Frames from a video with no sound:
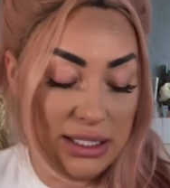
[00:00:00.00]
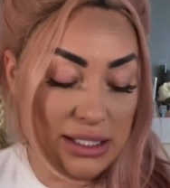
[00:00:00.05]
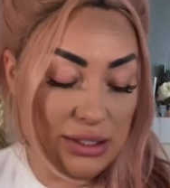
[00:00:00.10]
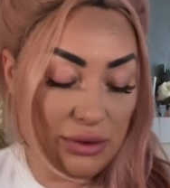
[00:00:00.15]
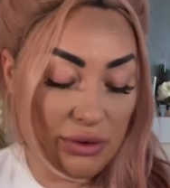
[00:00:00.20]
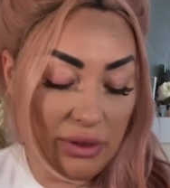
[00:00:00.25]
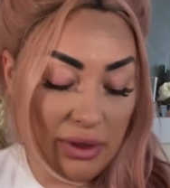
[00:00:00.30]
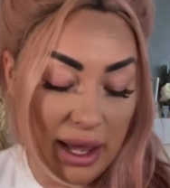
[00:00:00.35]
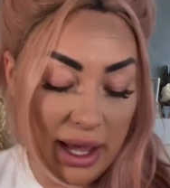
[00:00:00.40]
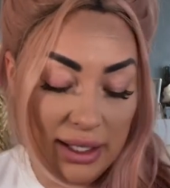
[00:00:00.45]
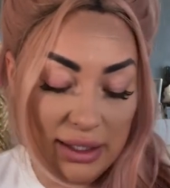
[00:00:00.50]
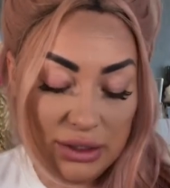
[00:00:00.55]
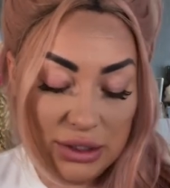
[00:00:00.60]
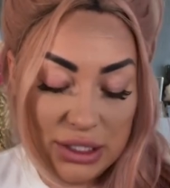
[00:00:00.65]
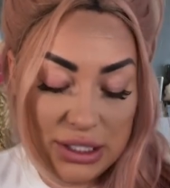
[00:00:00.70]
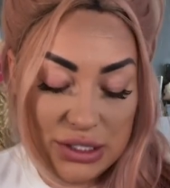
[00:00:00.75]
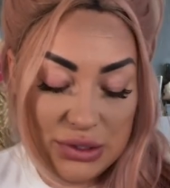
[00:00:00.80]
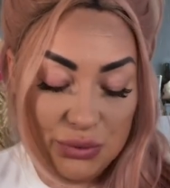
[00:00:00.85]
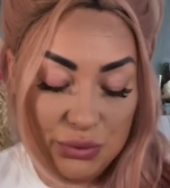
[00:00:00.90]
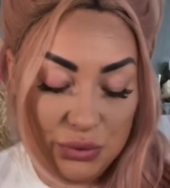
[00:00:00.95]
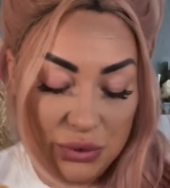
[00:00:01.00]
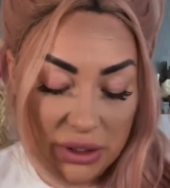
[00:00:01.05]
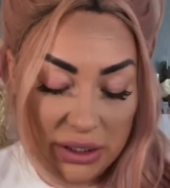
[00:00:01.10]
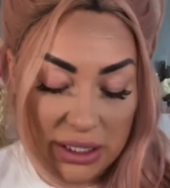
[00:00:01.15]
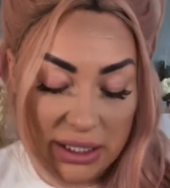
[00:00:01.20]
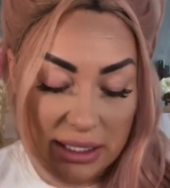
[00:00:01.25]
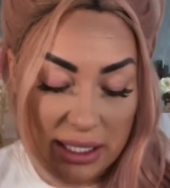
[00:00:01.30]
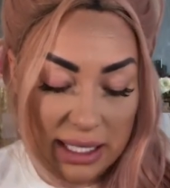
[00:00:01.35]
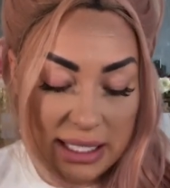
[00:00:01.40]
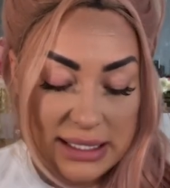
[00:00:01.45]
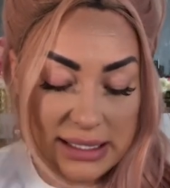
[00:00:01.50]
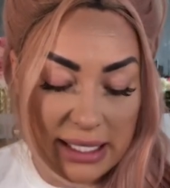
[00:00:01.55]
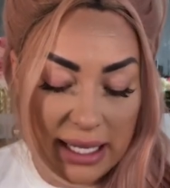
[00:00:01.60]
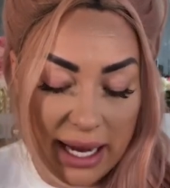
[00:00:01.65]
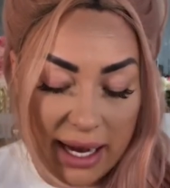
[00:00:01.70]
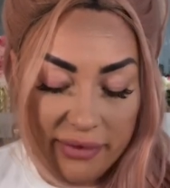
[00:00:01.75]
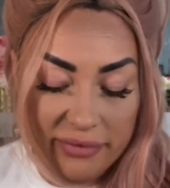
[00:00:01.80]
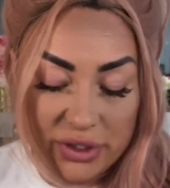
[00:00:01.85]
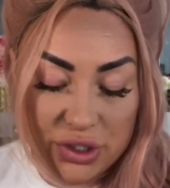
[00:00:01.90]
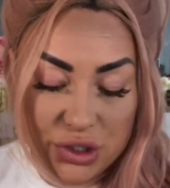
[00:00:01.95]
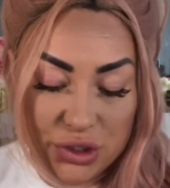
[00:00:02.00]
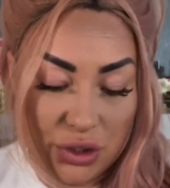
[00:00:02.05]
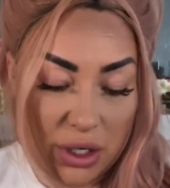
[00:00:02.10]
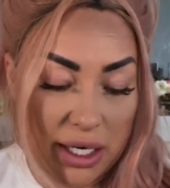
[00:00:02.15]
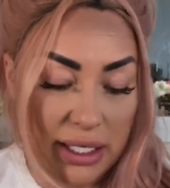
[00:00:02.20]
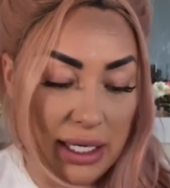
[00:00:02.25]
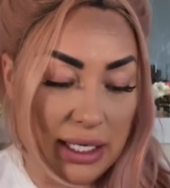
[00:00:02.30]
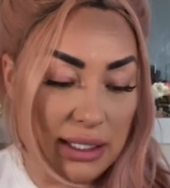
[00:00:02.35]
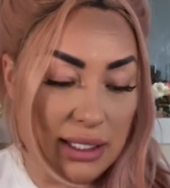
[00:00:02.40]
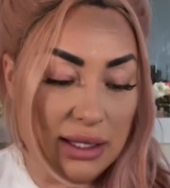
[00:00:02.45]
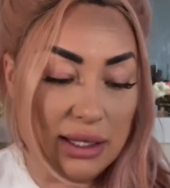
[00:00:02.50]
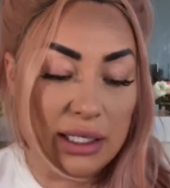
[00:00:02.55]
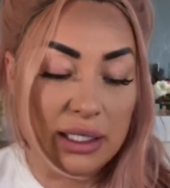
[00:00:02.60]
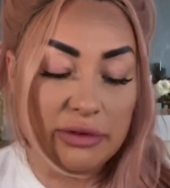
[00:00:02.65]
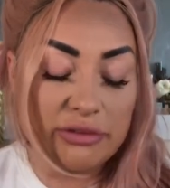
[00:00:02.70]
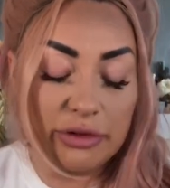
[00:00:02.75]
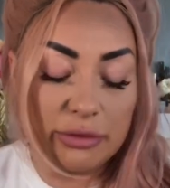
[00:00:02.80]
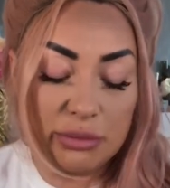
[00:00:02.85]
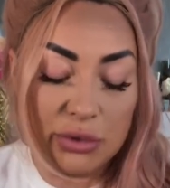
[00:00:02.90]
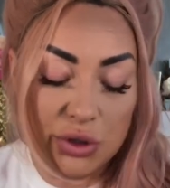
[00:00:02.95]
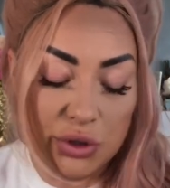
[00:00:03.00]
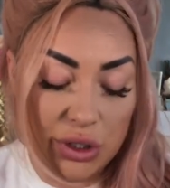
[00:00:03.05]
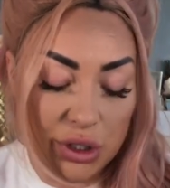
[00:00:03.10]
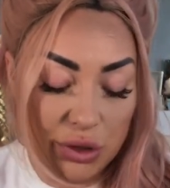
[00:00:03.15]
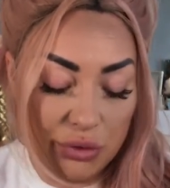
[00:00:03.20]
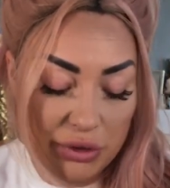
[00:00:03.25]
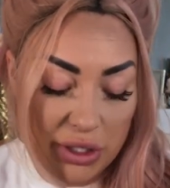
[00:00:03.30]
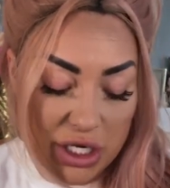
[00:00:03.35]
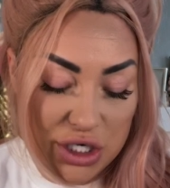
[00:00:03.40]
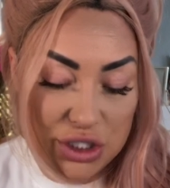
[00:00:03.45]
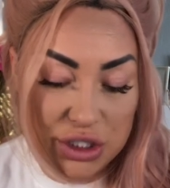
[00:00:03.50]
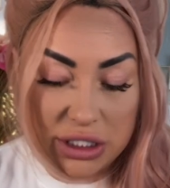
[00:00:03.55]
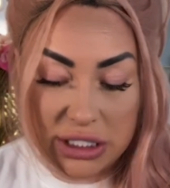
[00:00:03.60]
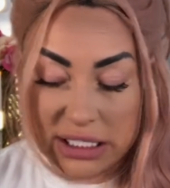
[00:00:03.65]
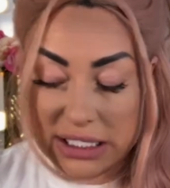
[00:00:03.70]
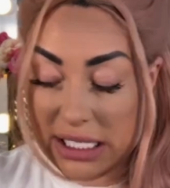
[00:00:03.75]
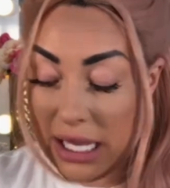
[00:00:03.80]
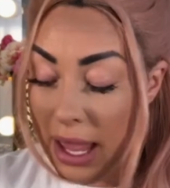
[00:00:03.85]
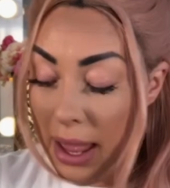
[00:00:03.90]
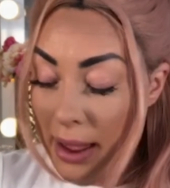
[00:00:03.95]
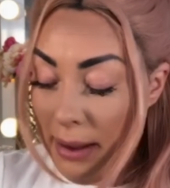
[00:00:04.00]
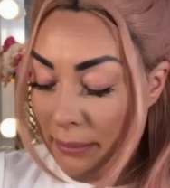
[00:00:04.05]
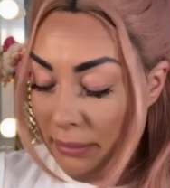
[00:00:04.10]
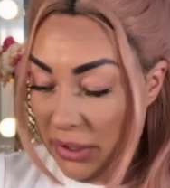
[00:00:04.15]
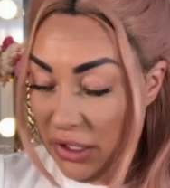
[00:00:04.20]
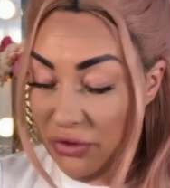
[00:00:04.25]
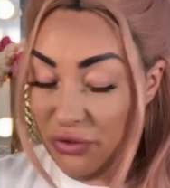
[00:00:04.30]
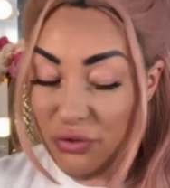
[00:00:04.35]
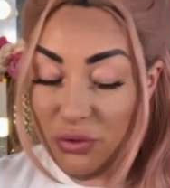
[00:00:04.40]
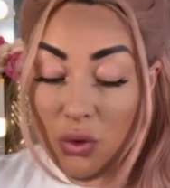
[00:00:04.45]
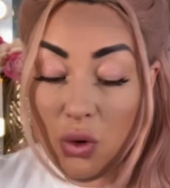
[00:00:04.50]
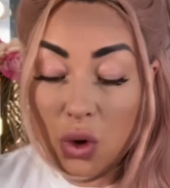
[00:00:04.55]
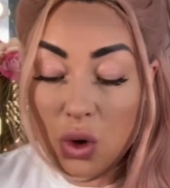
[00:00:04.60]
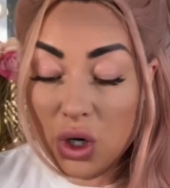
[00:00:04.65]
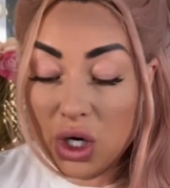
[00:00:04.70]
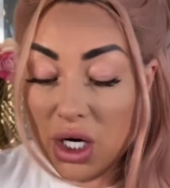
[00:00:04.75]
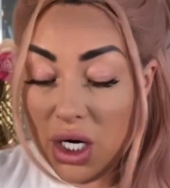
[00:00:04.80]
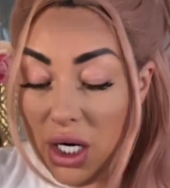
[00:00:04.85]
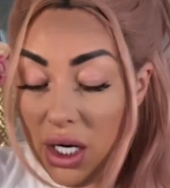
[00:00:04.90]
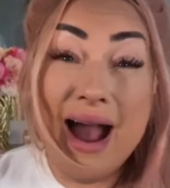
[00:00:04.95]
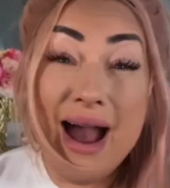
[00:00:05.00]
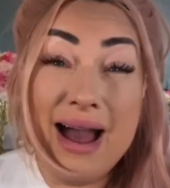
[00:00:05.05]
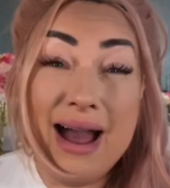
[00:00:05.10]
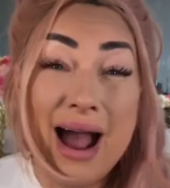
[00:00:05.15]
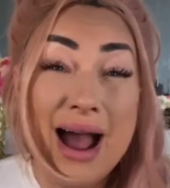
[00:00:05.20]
So that looks really nice. I haven't tried anything from Beauty Creations before.